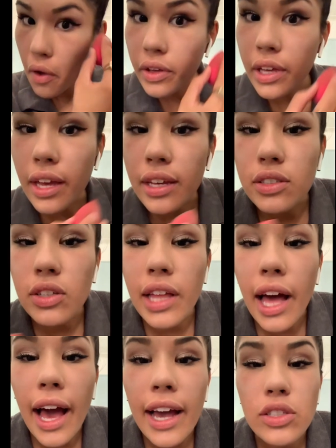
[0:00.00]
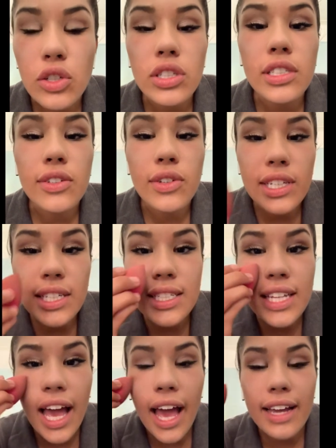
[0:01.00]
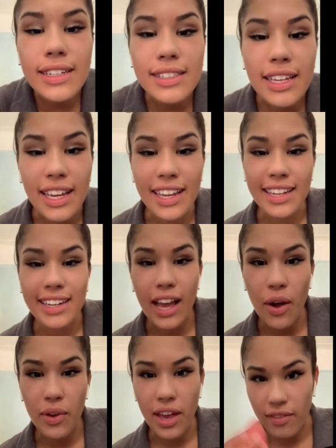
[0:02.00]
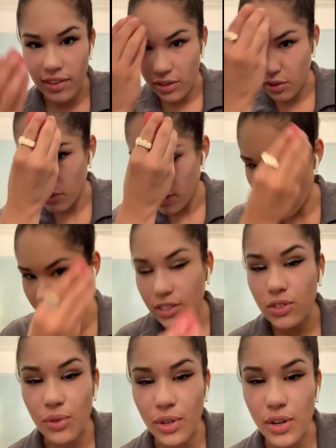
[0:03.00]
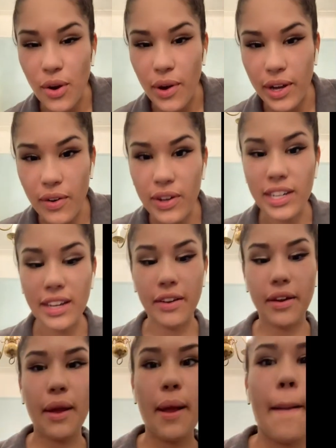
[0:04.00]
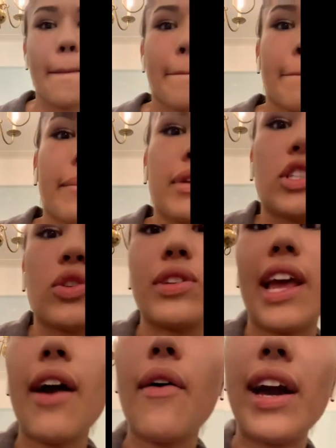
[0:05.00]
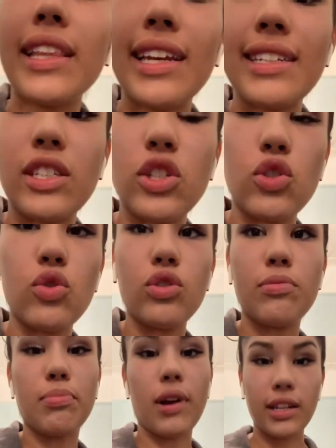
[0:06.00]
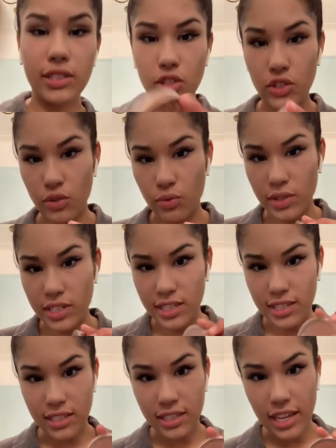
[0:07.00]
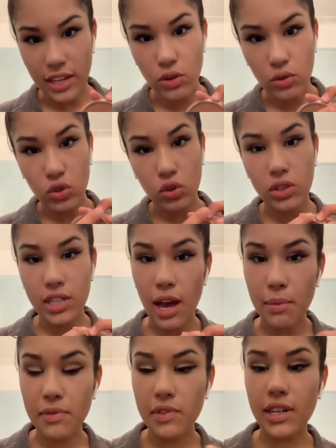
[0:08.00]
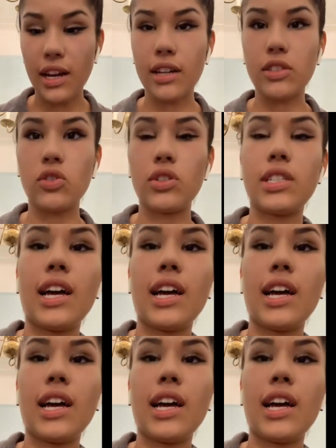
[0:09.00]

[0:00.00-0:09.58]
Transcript: Okay, so the eyes are still intact, and now we have a little contour going on here. So now I like to use bronzer, which is it goes on top of the contour